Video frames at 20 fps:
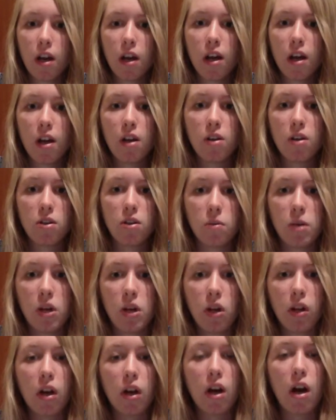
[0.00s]
So when you
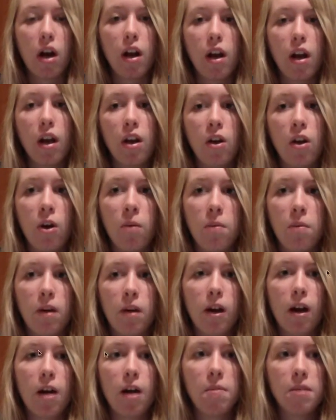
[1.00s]
click on it and you open it
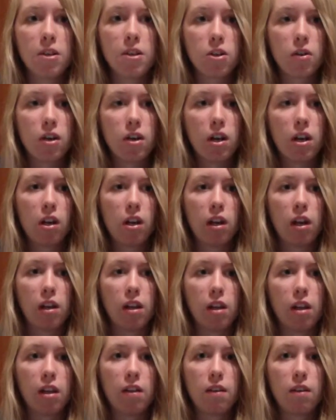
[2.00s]
up, it's going to look like
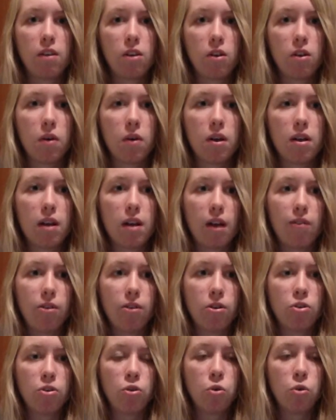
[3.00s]
this. You're going to have
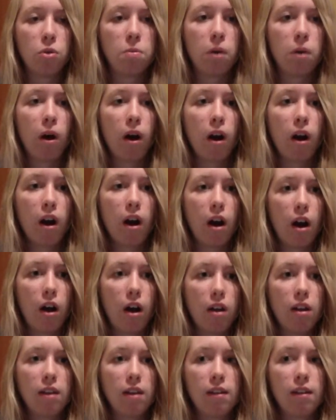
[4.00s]
your toolbar
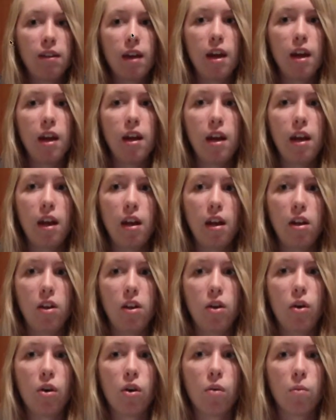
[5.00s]
on this side and
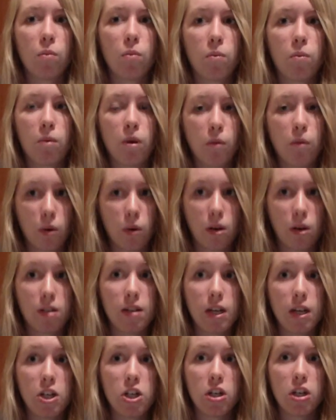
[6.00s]
your
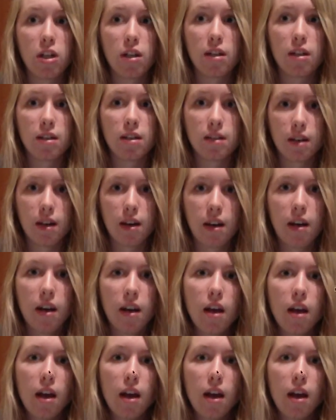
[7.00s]
workstation on this side.